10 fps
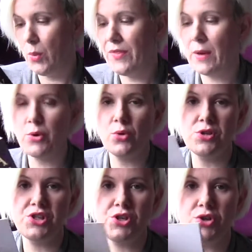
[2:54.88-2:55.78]
one that we're
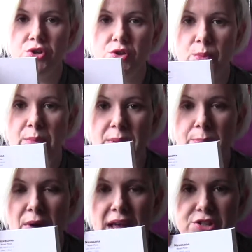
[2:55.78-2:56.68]
going to use when we
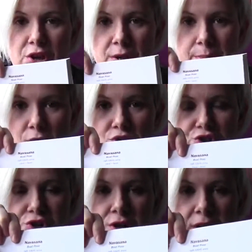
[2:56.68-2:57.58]
break down a
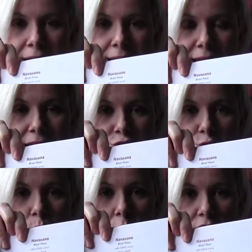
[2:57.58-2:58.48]
posture
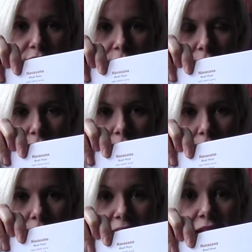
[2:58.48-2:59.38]
into what
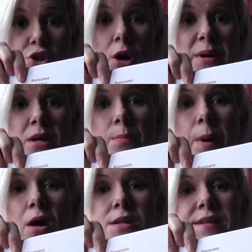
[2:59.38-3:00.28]
anatomical
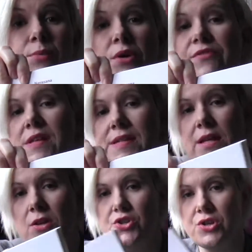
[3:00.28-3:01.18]
parts and what
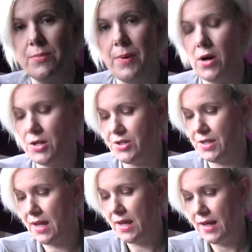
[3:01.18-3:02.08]
physiological
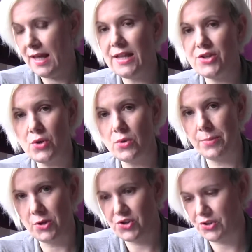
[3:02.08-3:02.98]
parts each yoga
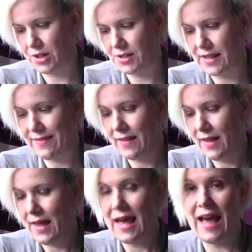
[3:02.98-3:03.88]
posture does, and